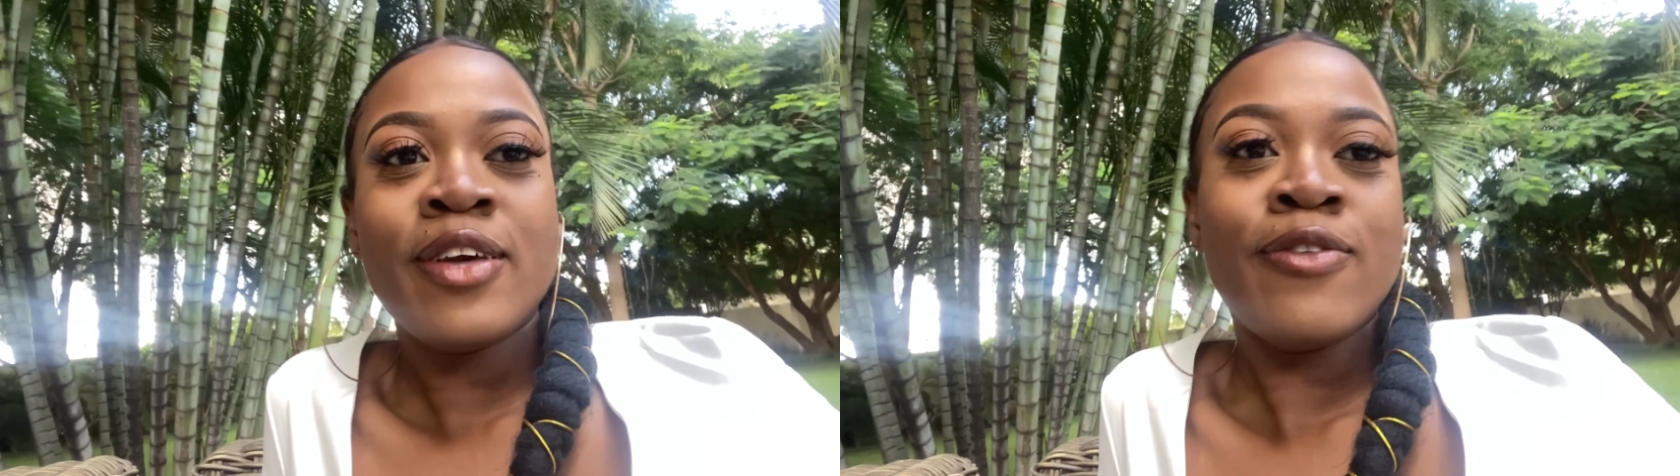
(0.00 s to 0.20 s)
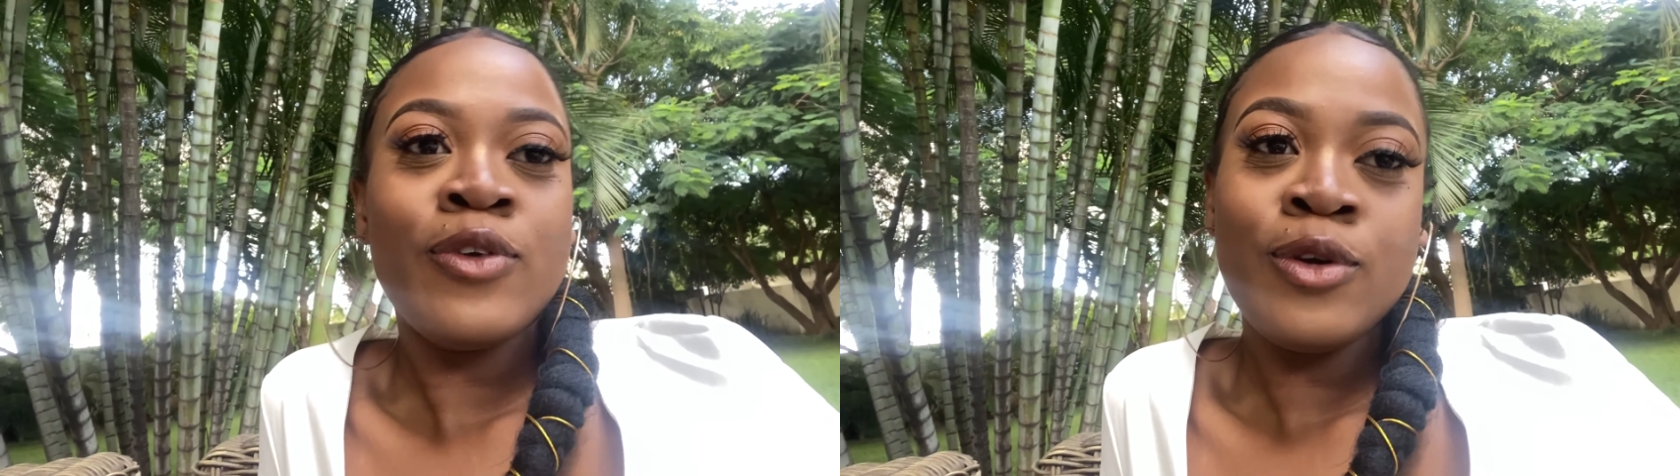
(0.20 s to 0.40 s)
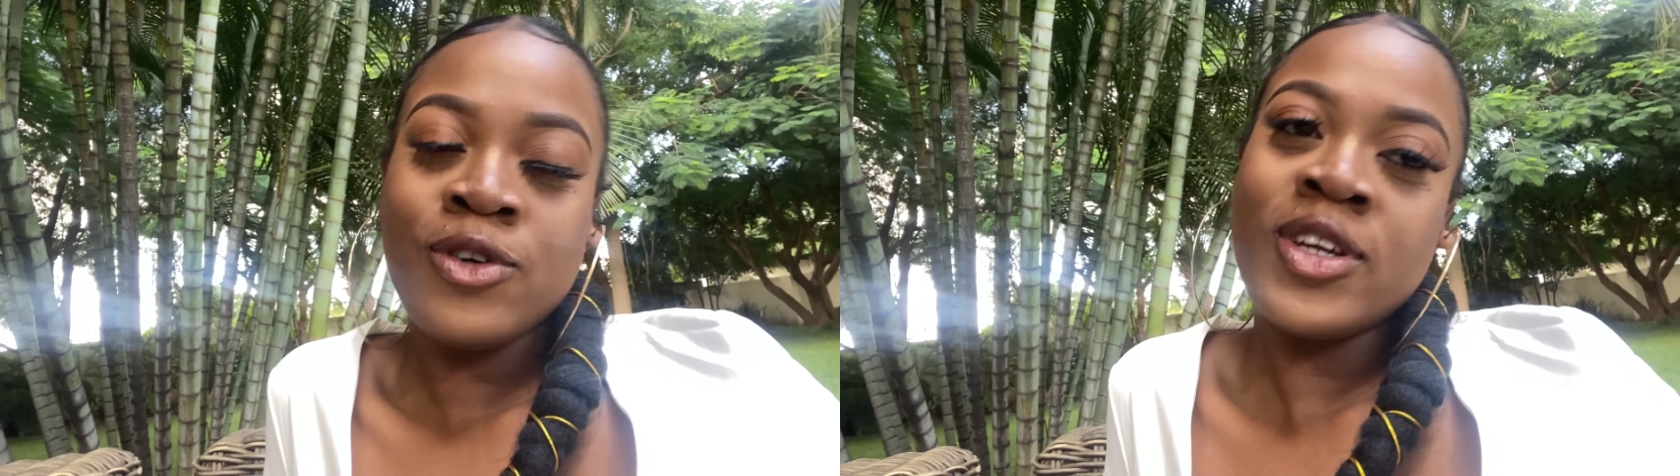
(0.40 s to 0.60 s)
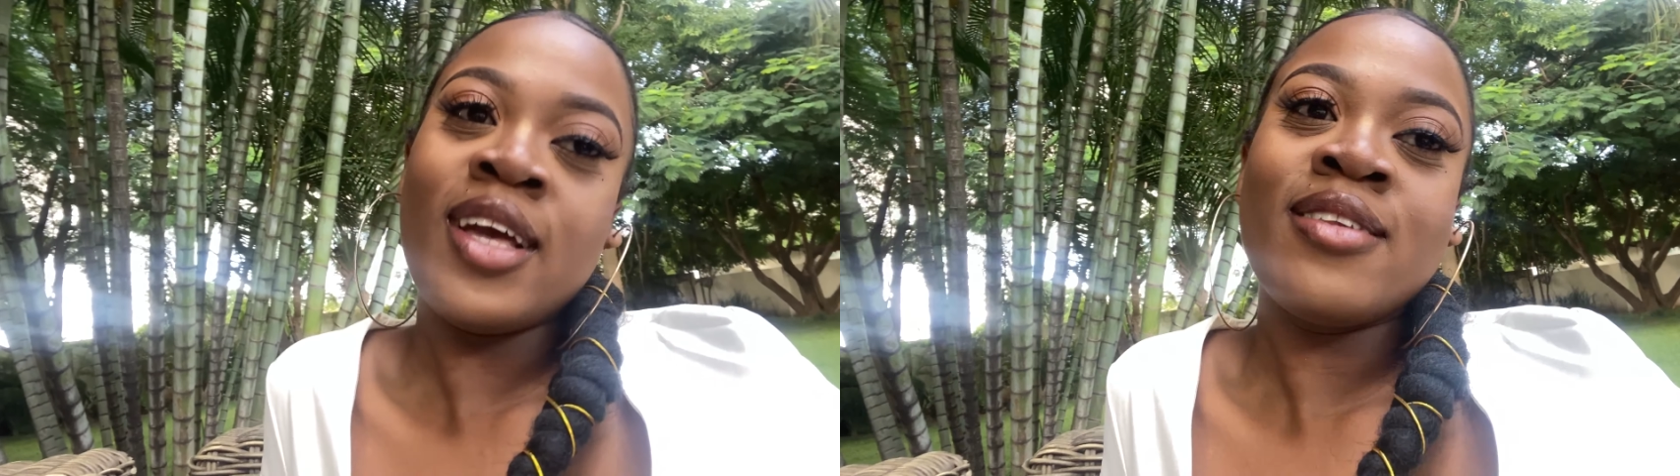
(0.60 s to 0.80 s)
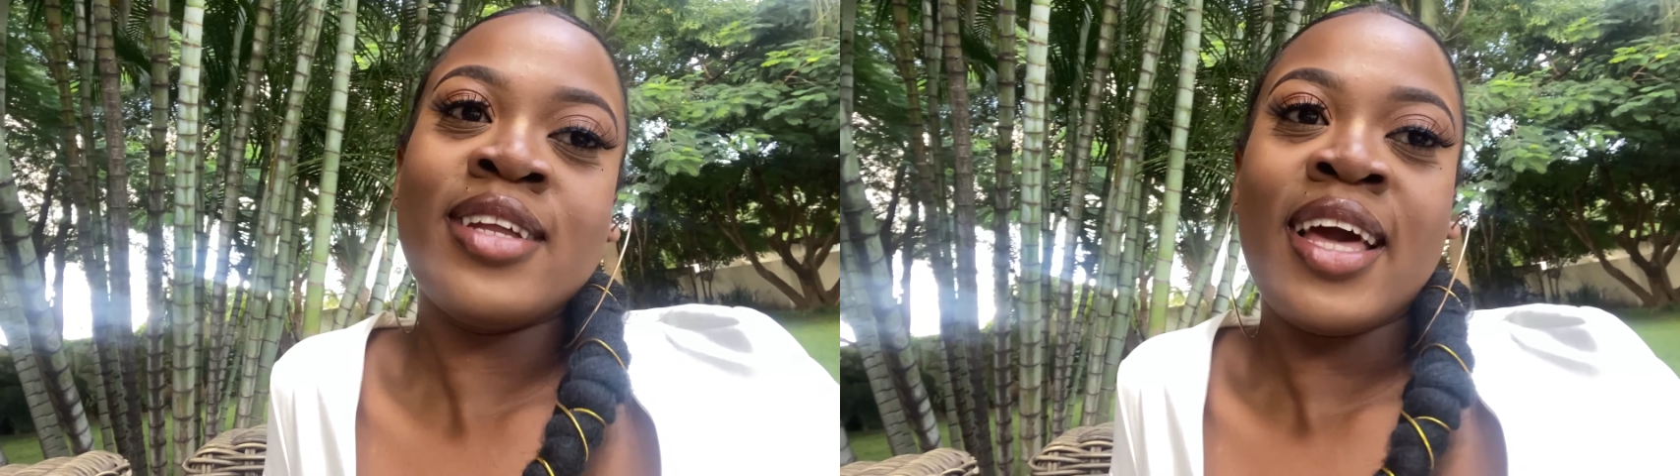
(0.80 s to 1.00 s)
a few
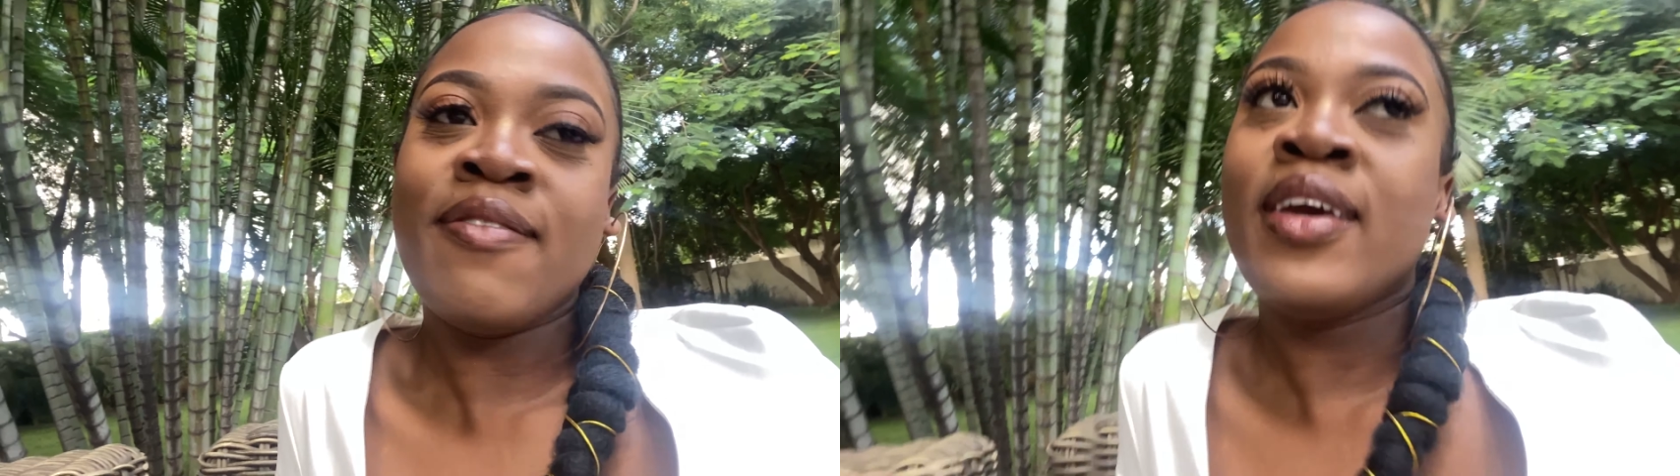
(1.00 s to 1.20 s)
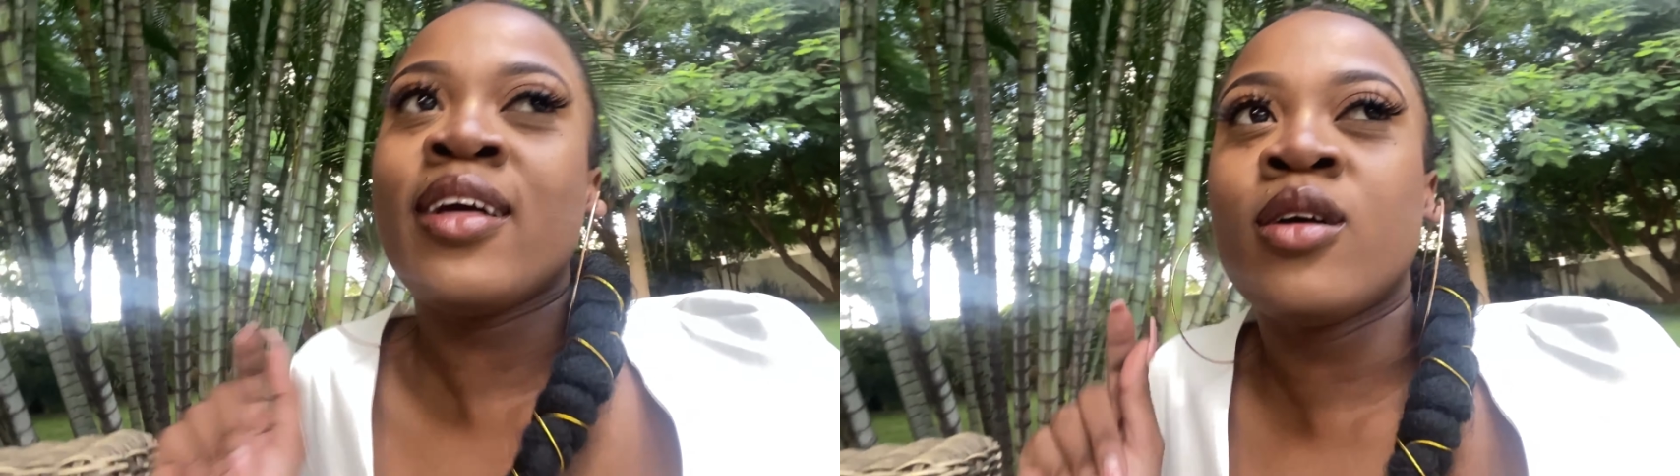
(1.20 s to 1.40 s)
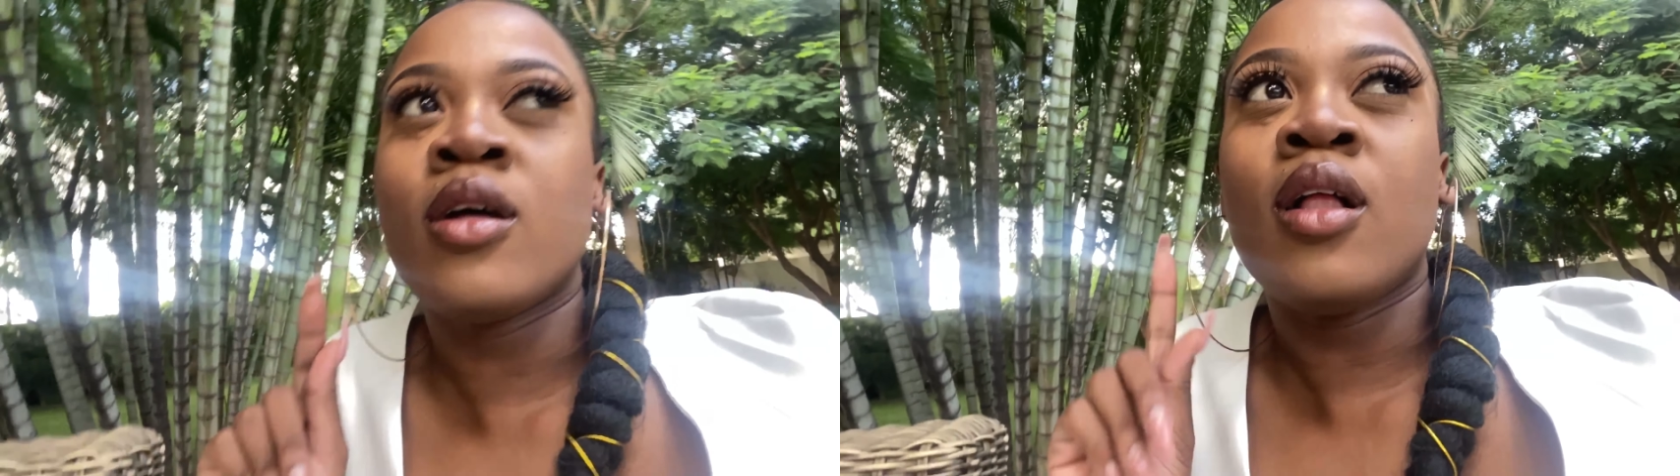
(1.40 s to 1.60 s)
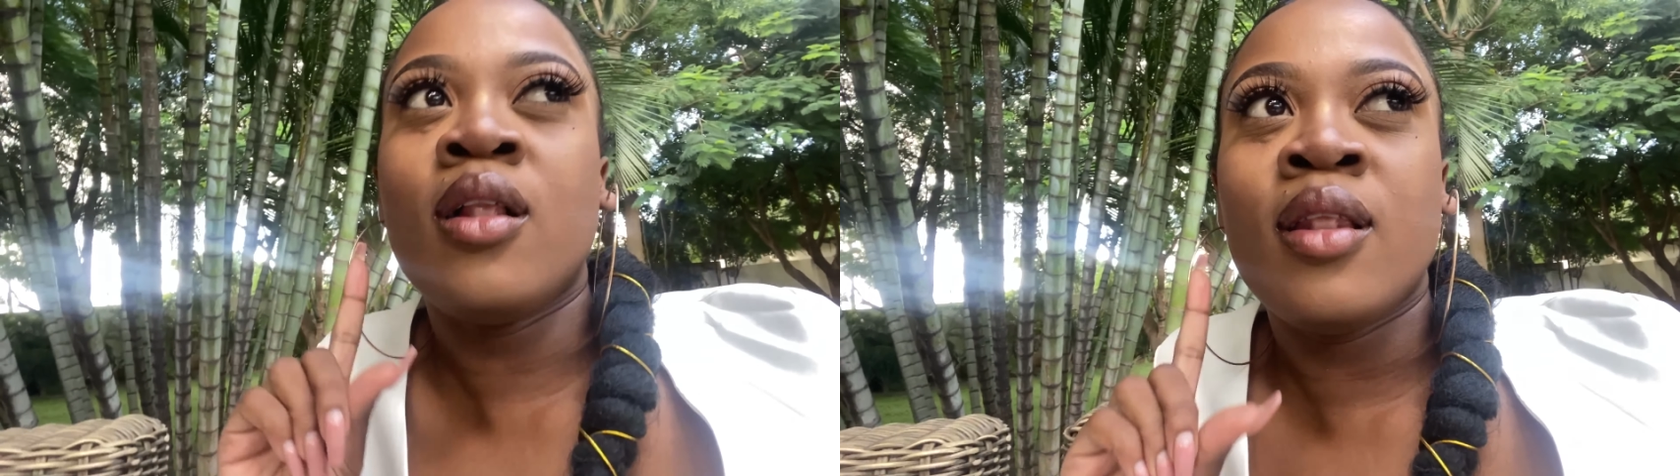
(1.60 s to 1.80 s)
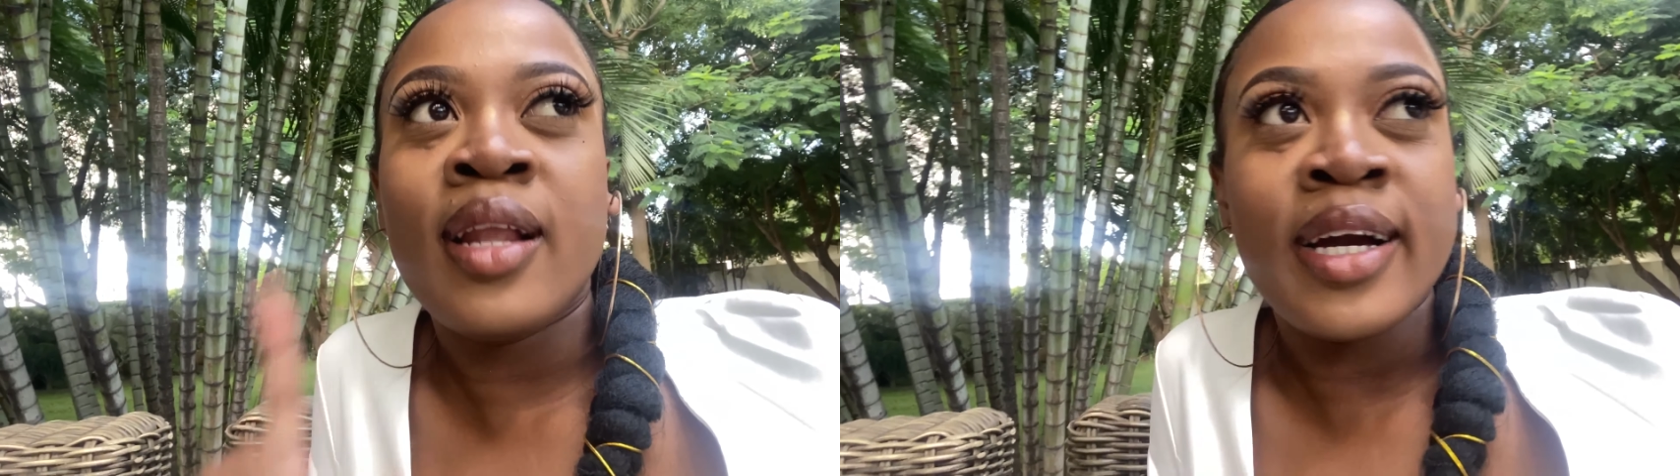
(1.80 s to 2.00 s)
drinks and having
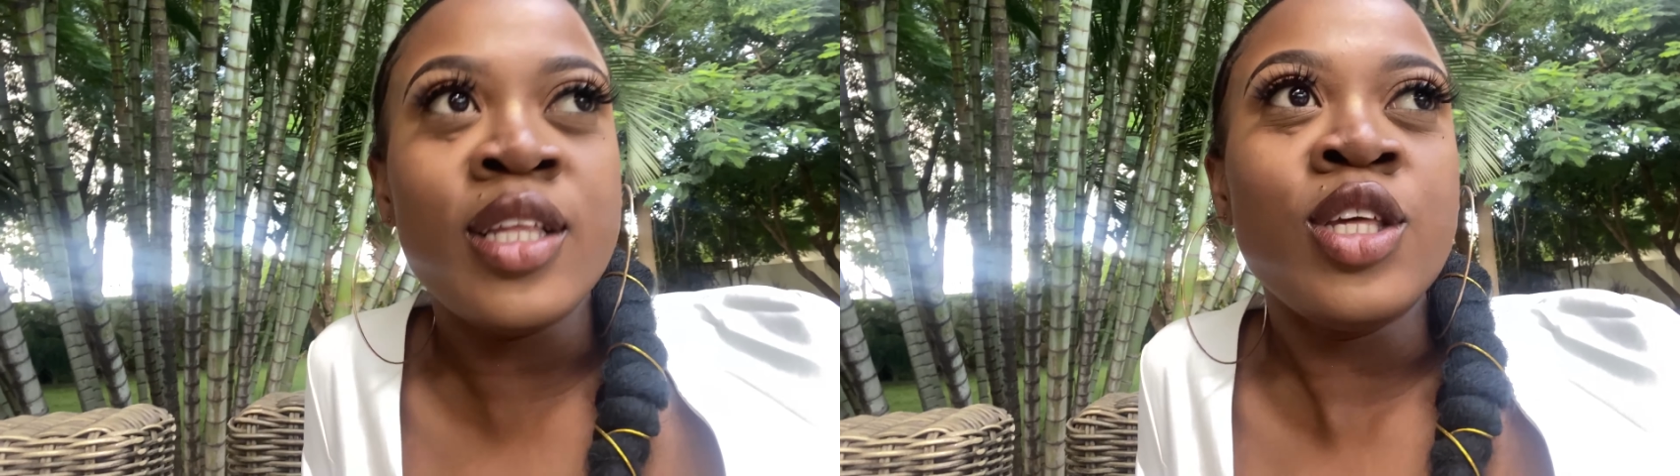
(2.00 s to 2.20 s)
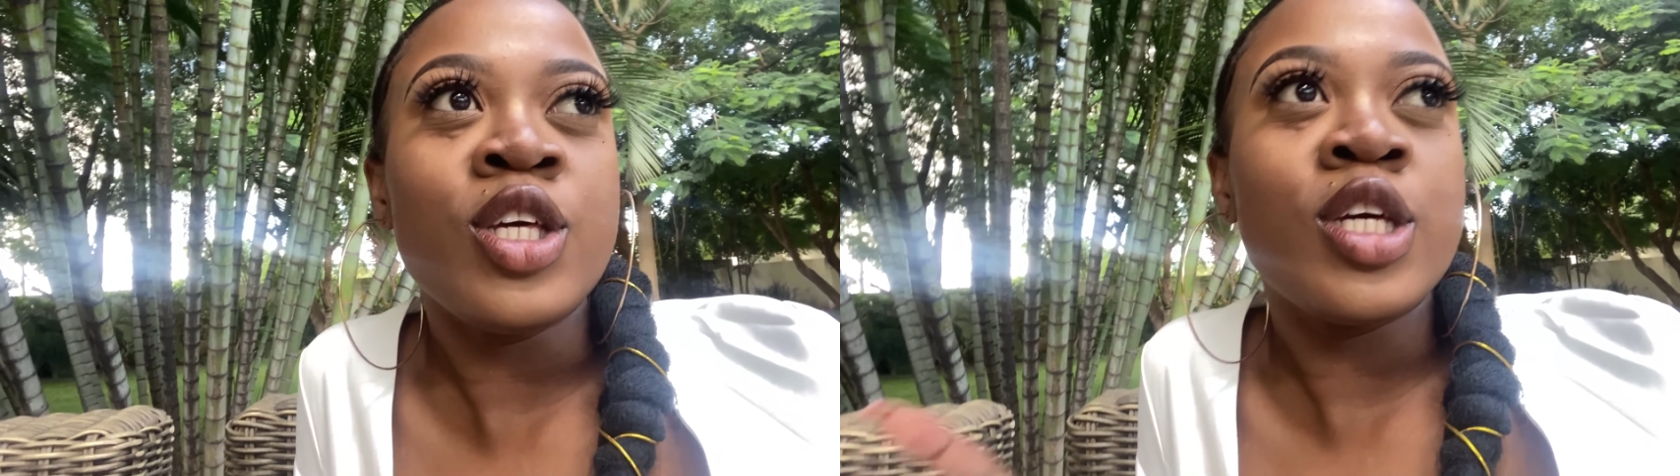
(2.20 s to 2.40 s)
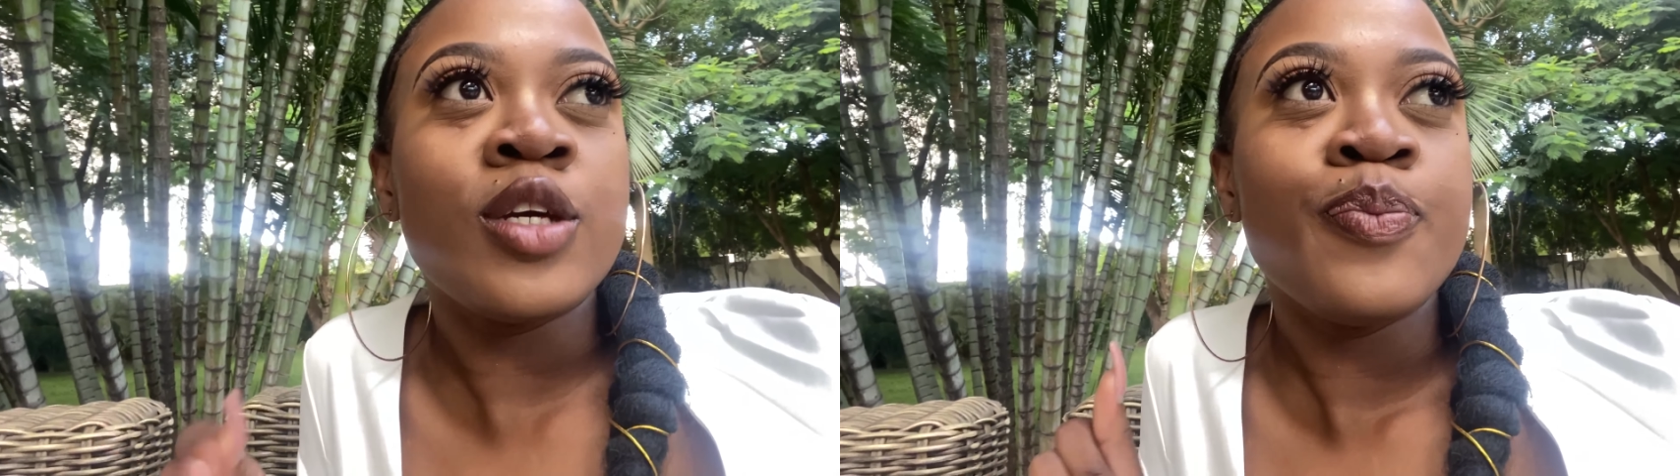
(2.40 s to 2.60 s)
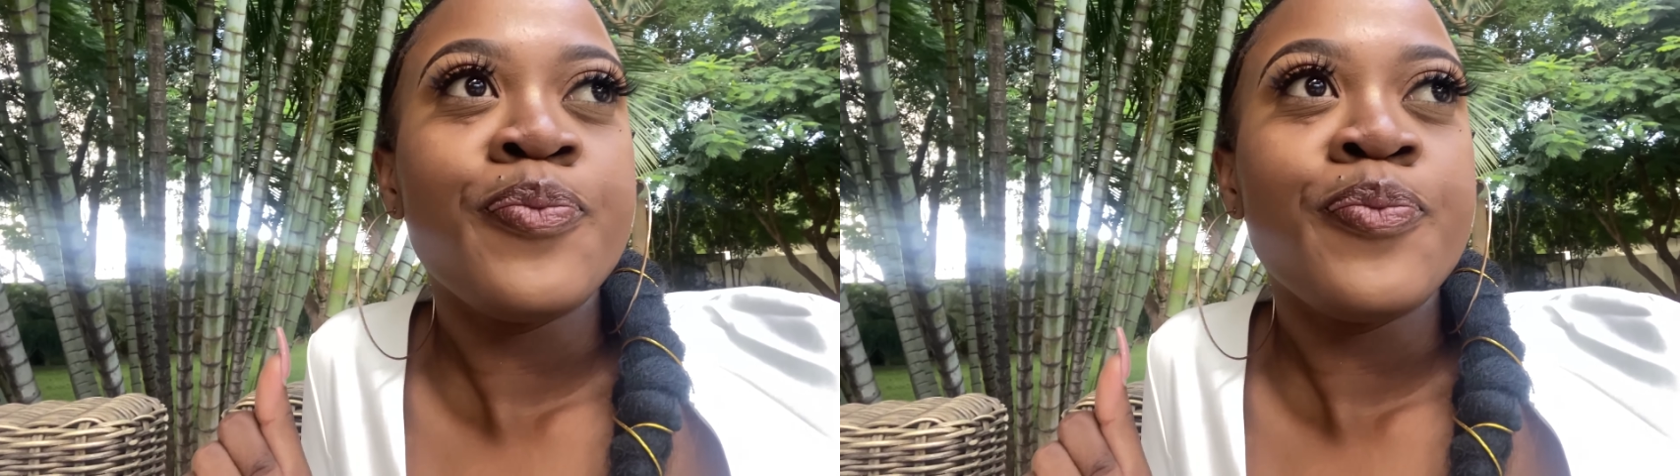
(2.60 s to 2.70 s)
lunch